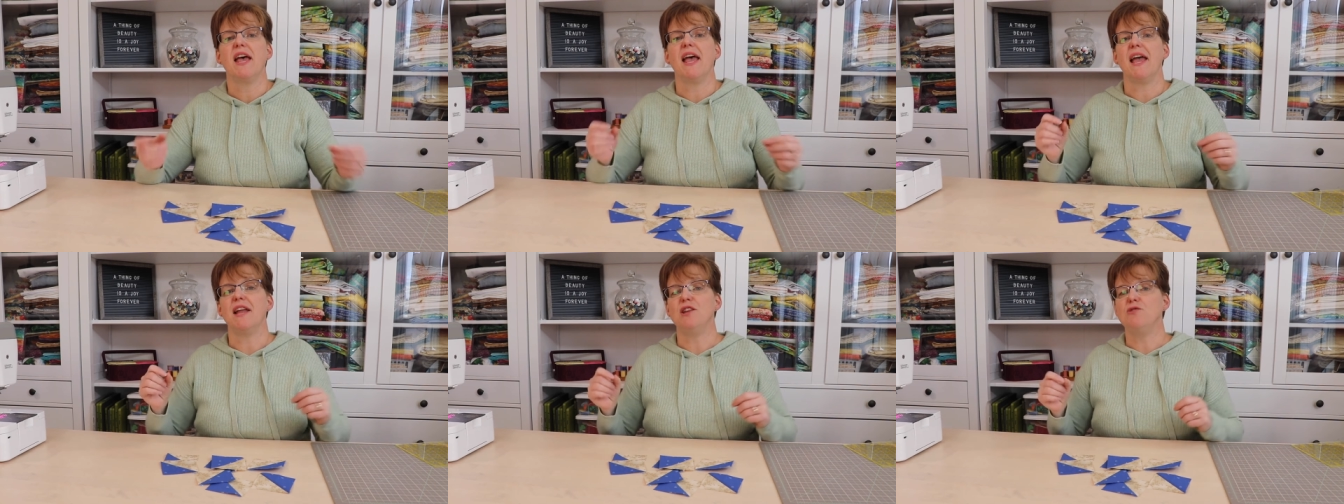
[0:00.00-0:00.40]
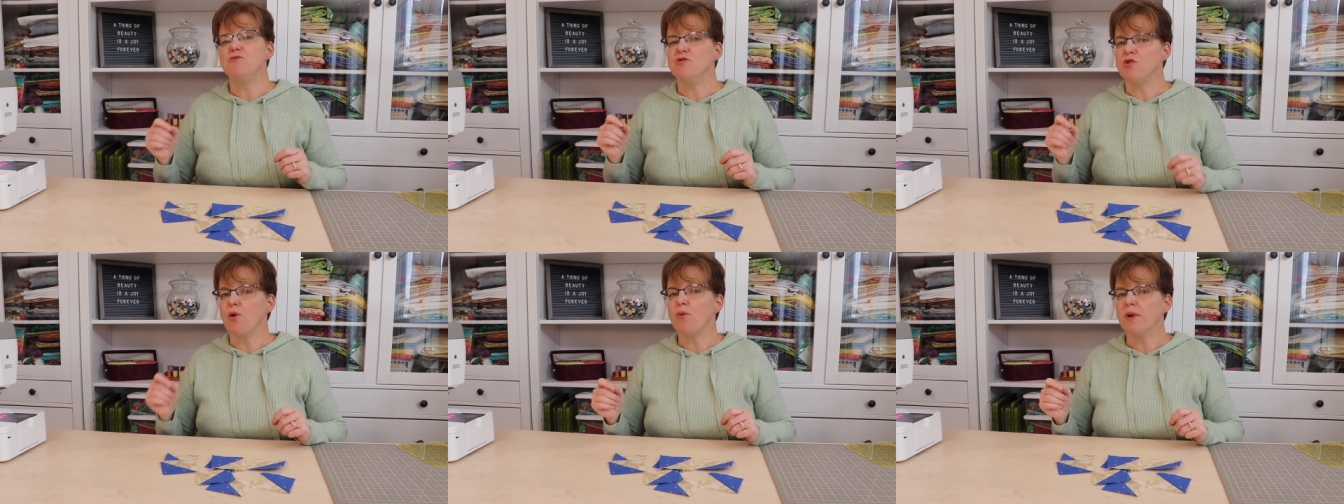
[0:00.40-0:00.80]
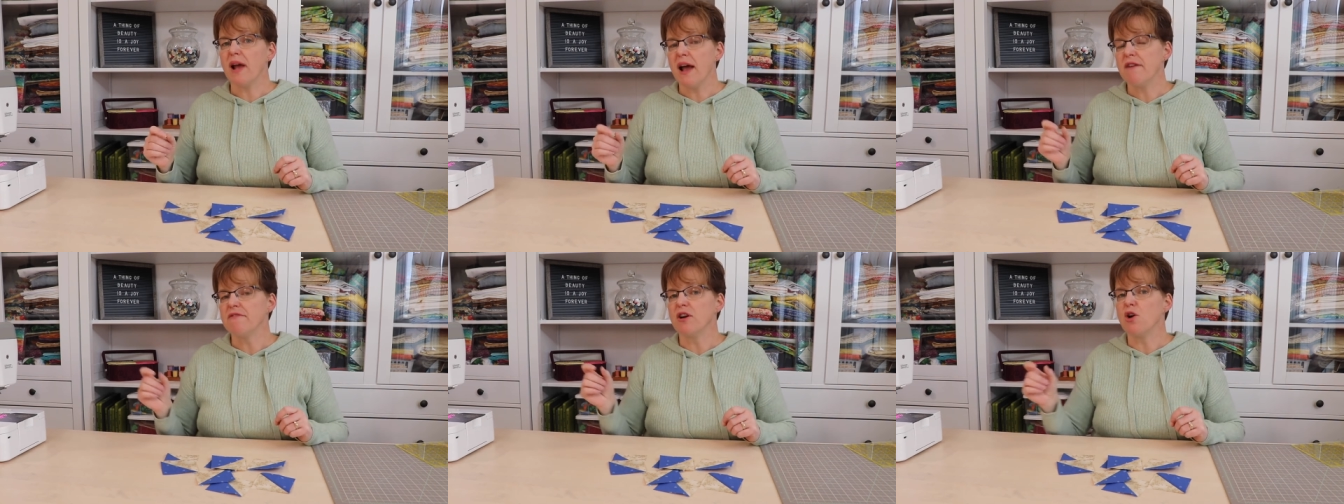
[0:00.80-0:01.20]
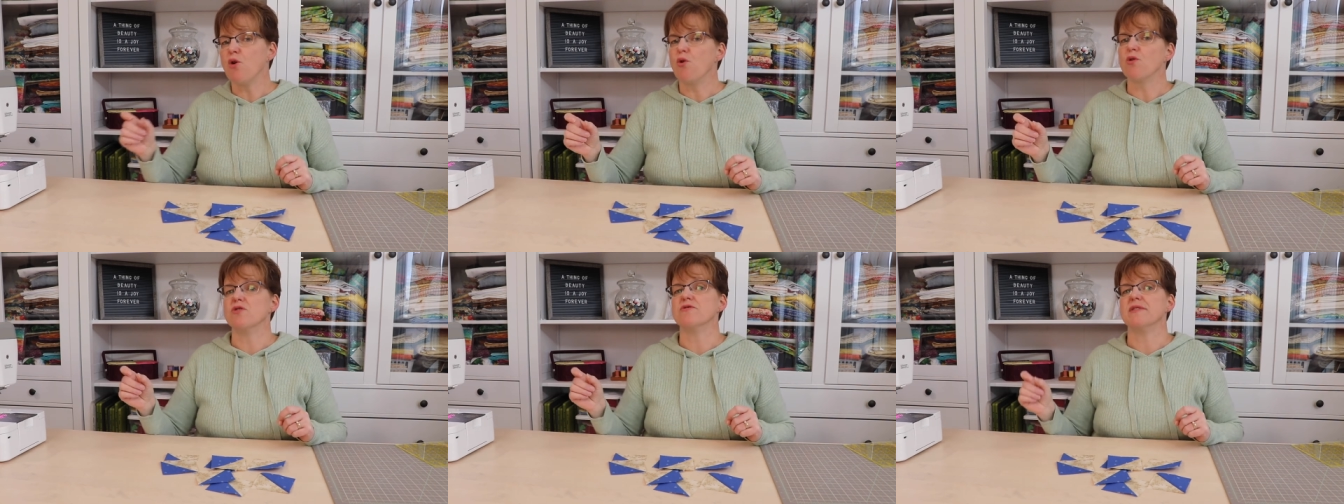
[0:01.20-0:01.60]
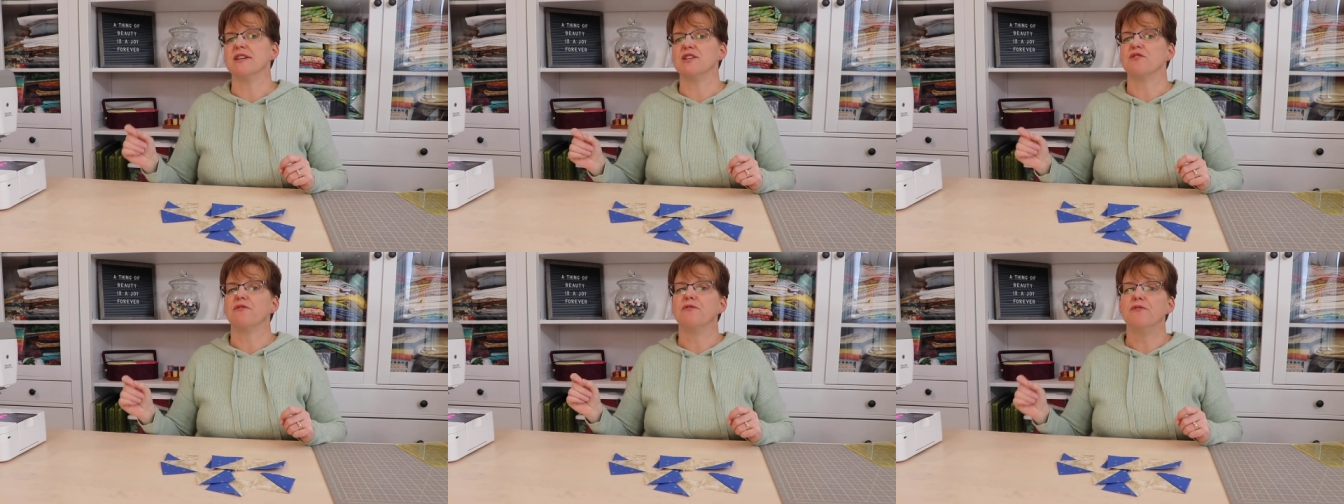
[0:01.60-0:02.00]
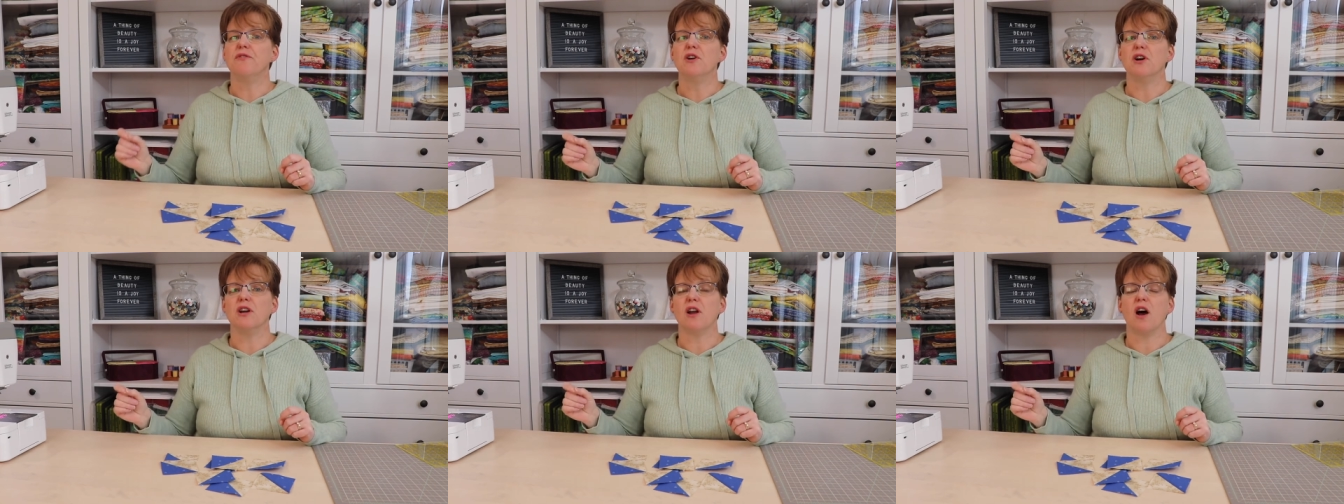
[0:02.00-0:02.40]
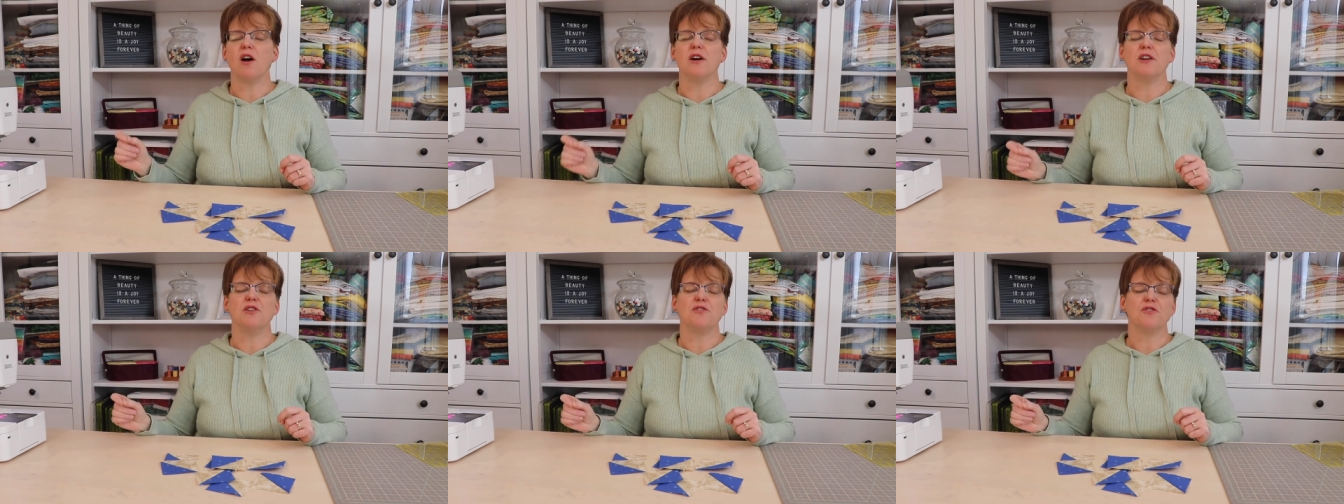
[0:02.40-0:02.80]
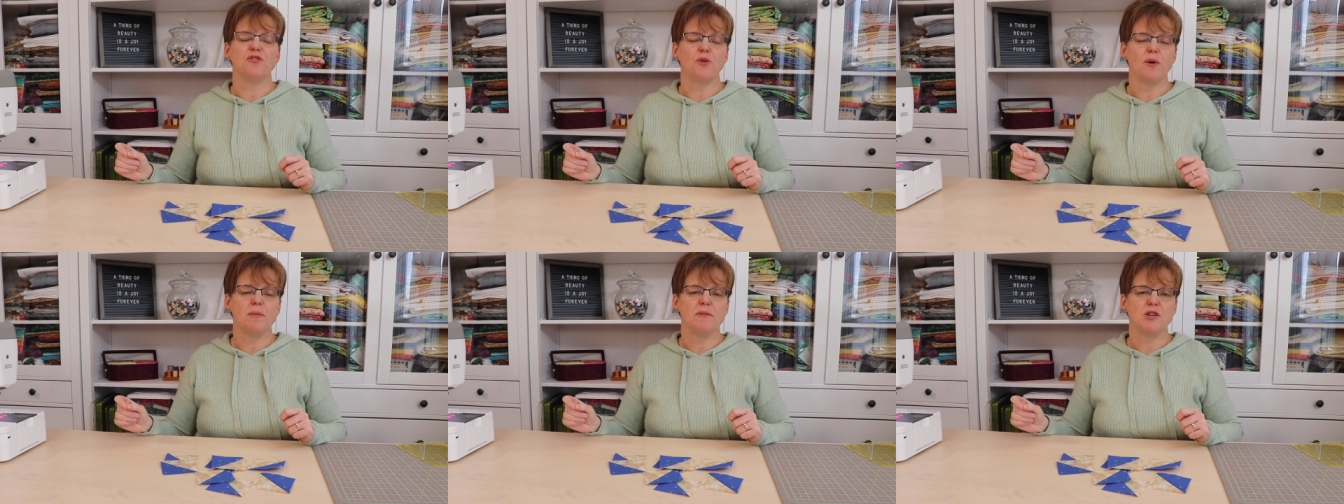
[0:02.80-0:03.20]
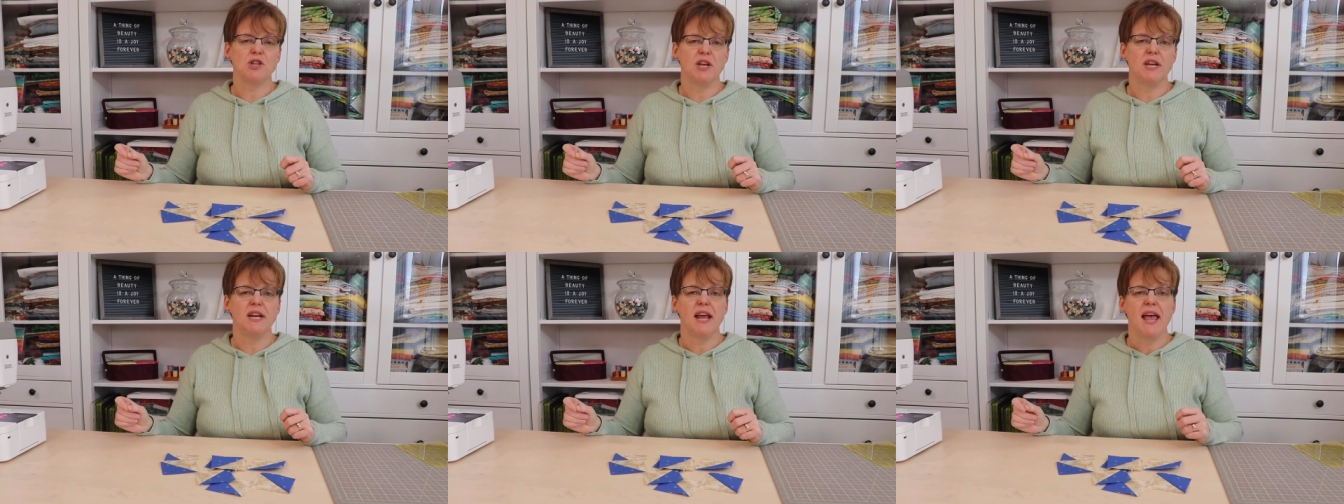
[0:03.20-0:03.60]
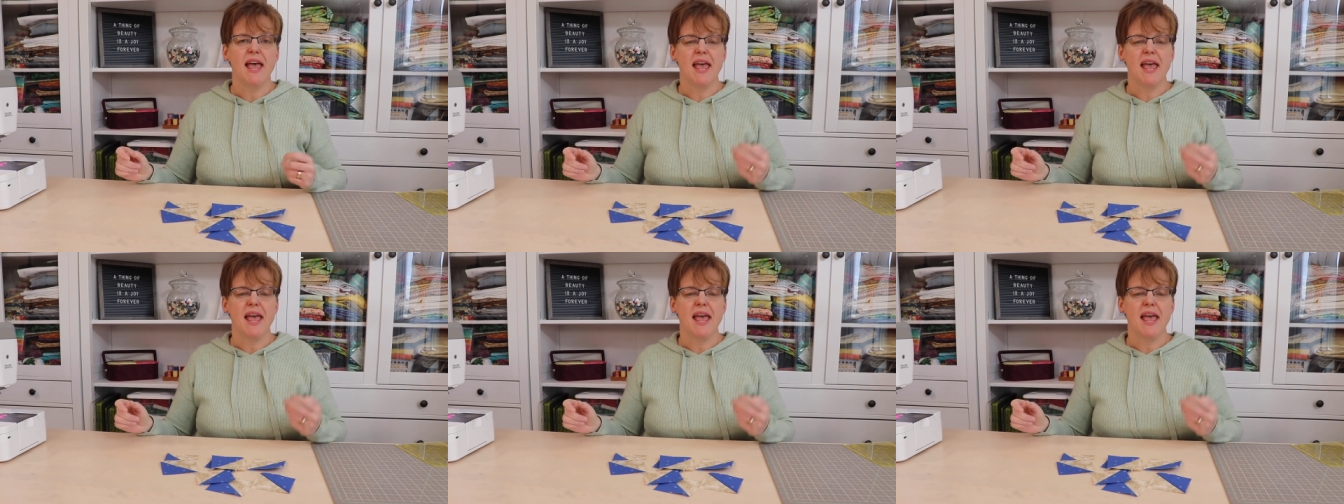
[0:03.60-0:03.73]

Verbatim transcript: and you don't have a quarter inch foot on your sewing machine,